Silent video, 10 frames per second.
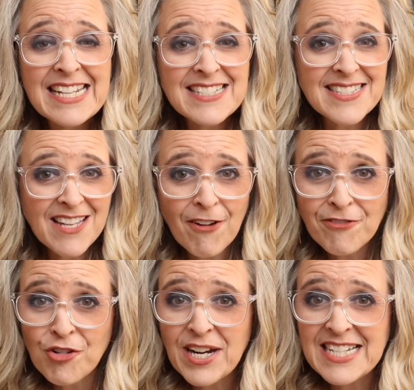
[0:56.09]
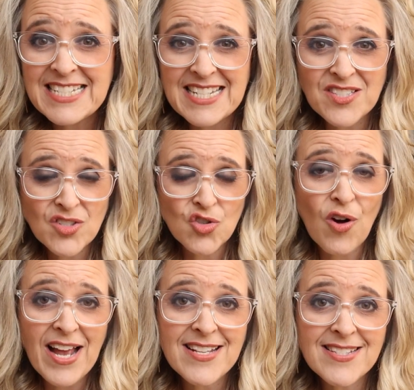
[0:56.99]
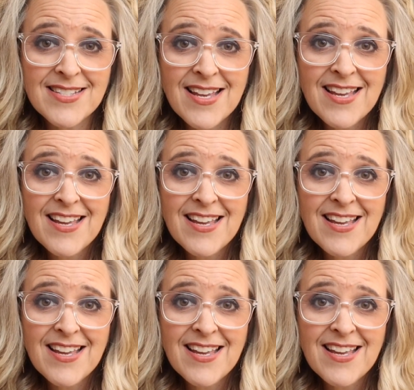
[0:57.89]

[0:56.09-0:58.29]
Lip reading: suffering, distress,